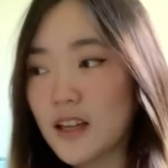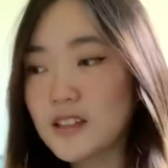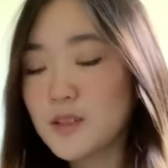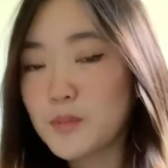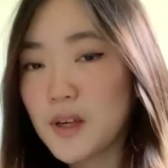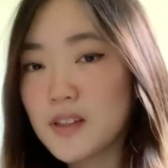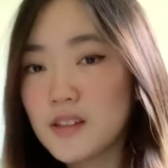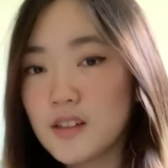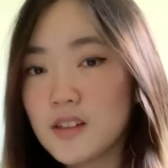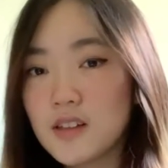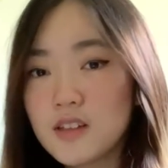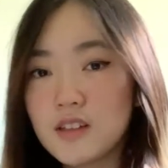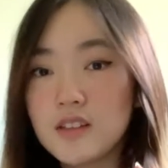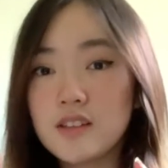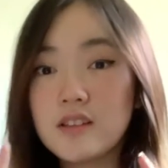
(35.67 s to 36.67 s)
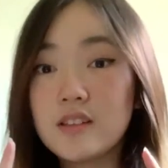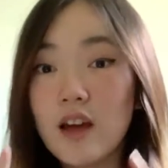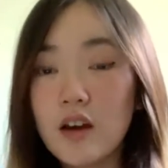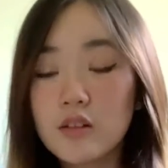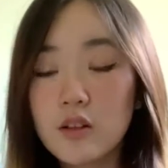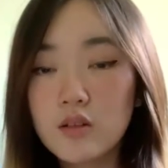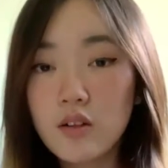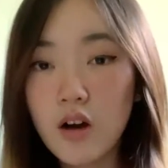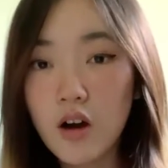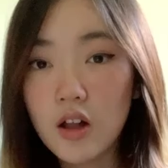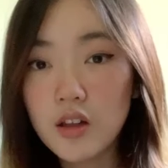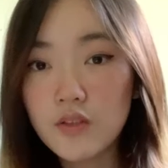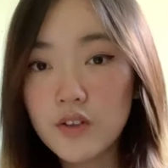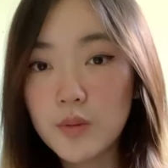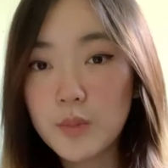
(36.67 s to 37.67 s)
That's amazing. Just download
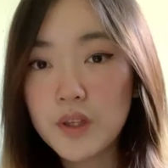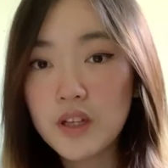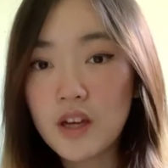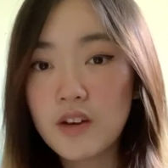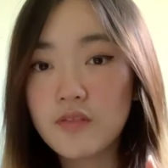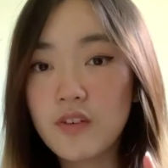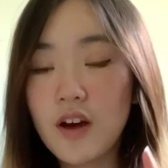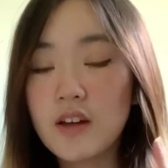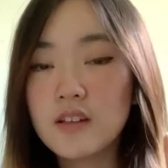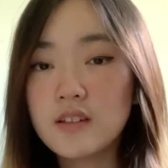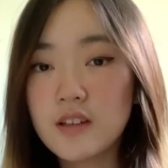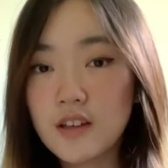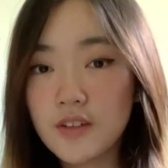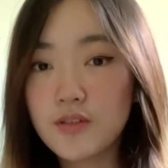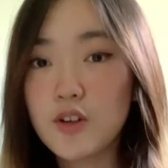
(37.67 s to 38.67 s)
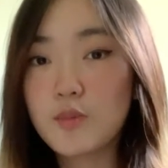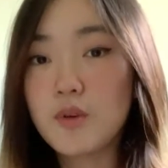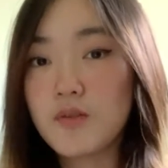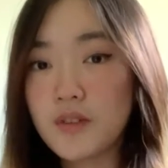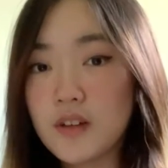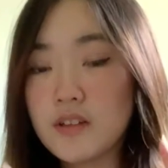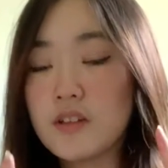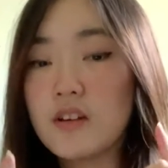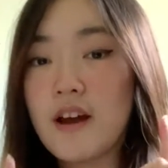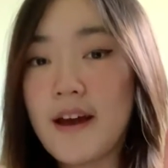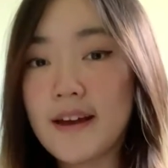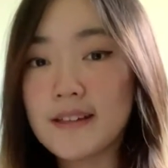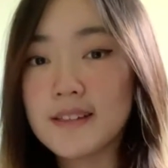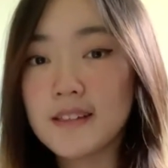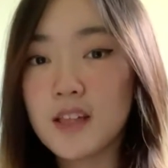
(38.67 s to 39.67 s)
all of your PDF files if your professor
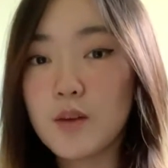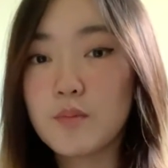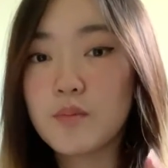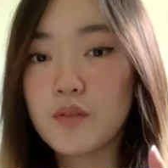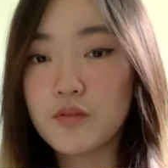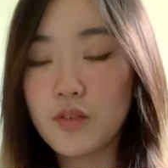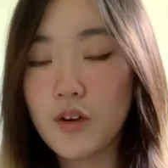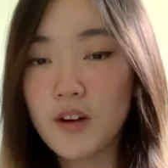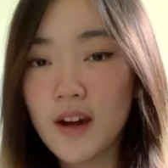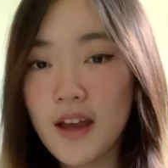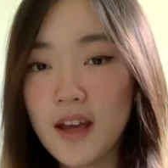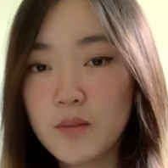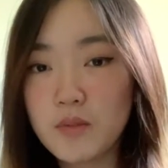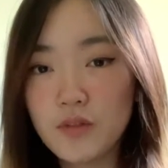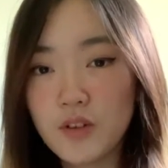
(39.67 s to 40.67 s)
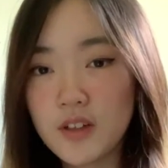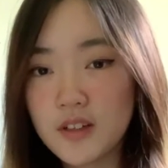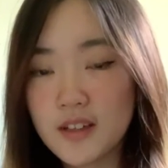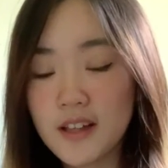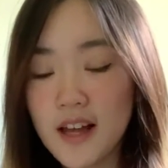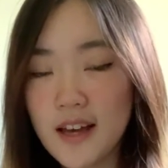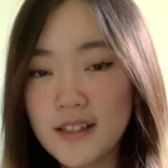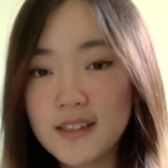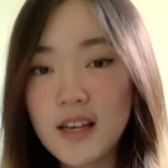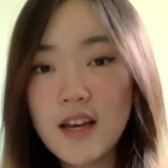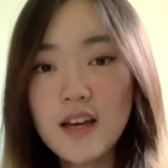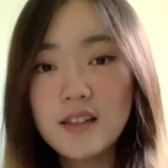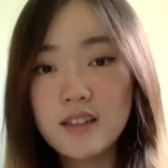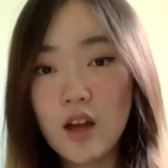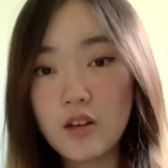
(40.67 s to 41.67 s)
has them beforehand, before each class.
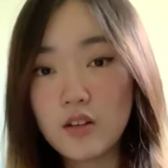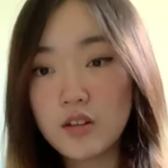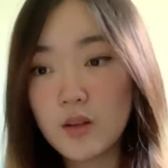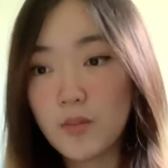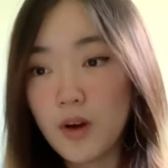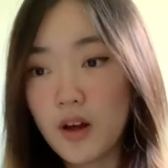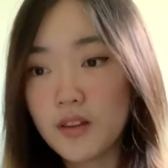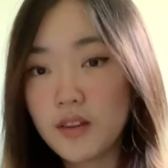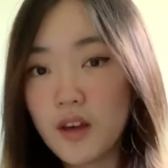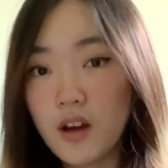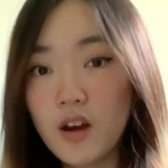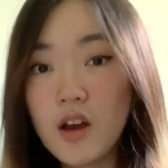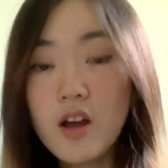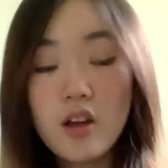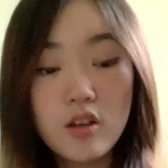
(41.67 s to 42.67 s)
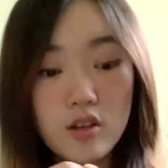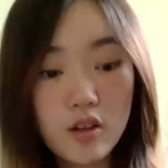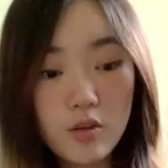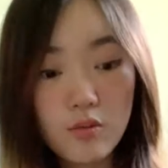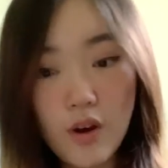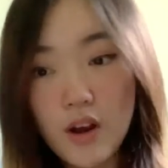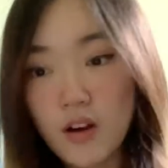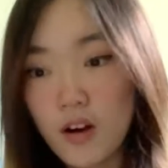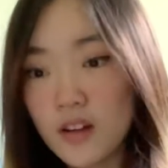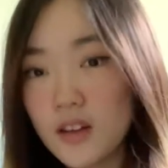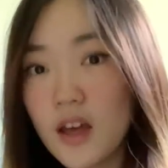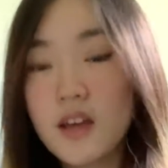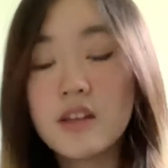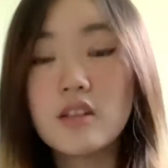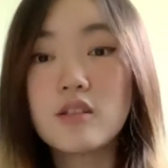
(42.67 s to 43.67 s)
Download them on there. You can write on
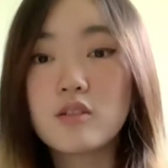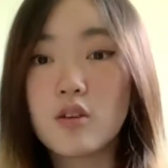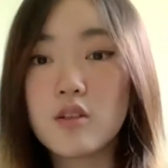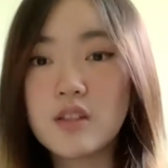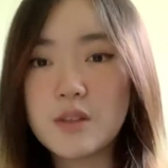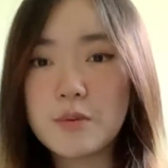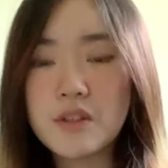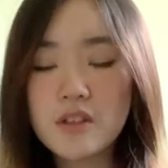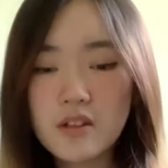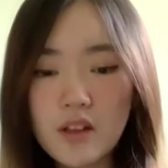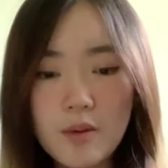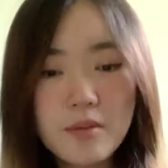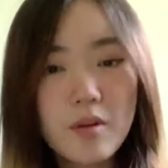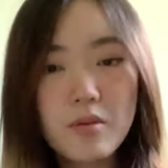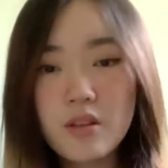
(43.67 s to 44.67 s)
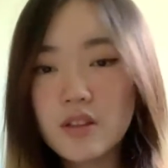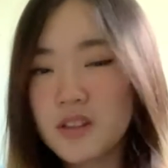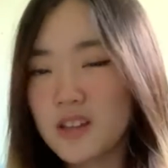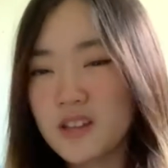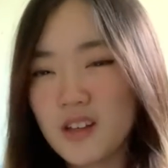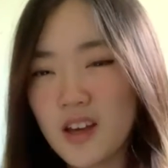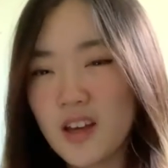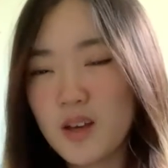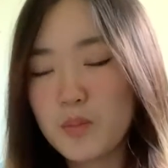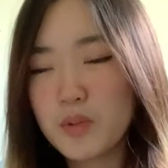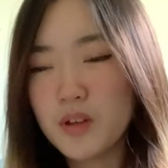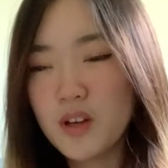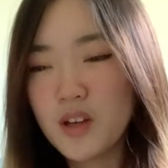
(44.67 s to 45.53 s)
that, and it's so easy because on a laptop you can just type.